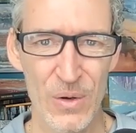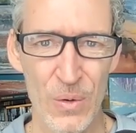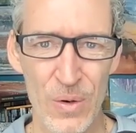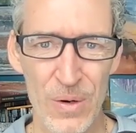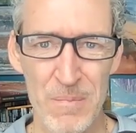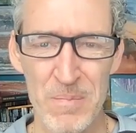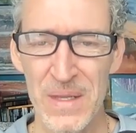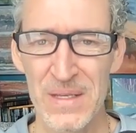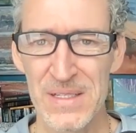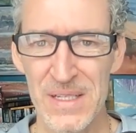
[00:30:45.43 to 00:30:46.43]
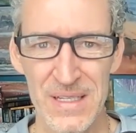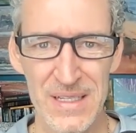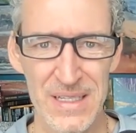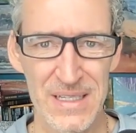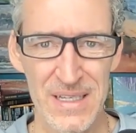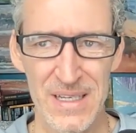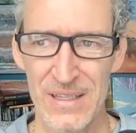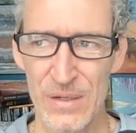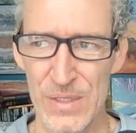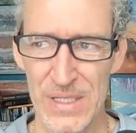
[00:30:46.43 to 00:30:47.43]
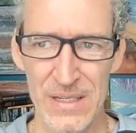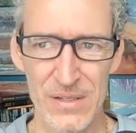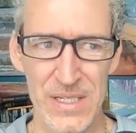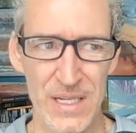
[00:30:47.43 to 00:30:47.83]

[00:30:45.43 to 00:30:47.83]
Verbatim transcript: Or suddenly there was another